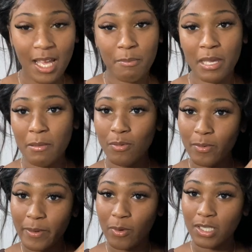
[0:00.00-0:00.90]
People will
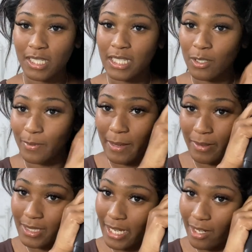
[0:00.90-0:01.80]
be watching Lil Baby
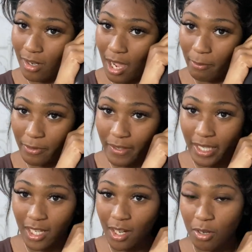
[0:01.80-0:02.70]
and Jada and be
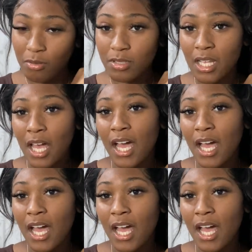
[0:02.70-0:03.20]
thinking goals.